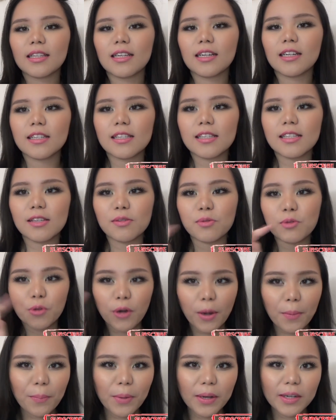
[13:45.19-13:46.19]
the
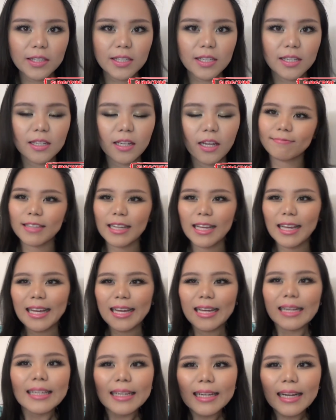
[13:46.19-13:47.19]
subscribe button and
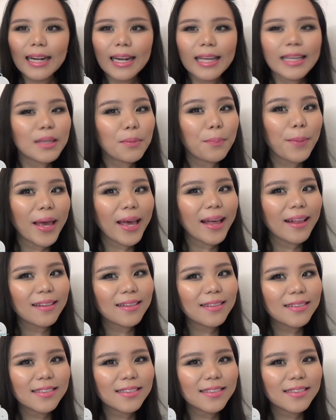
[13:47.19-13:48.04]
click the bell.